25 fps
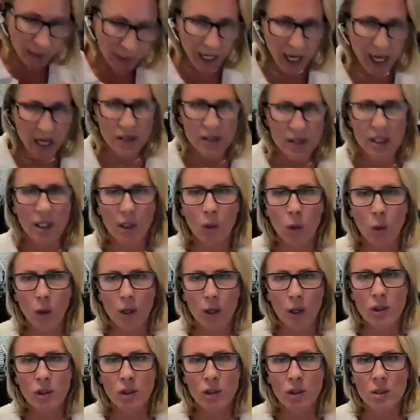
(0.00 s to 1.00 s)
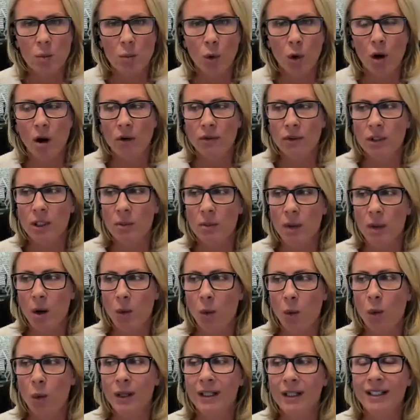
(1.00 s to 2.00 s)
going to be asking questions more often
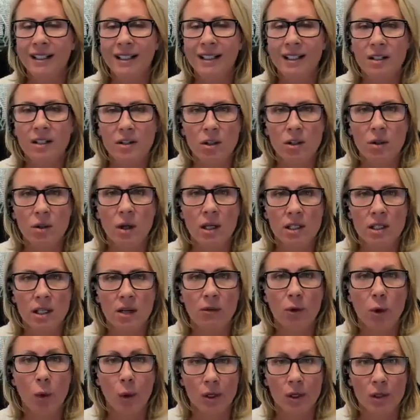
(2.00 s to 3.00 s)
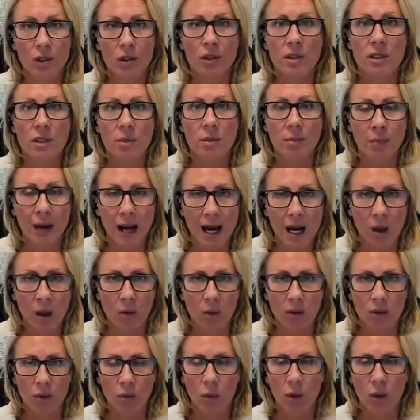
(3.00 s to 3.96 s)
about what it is you guys have questions about.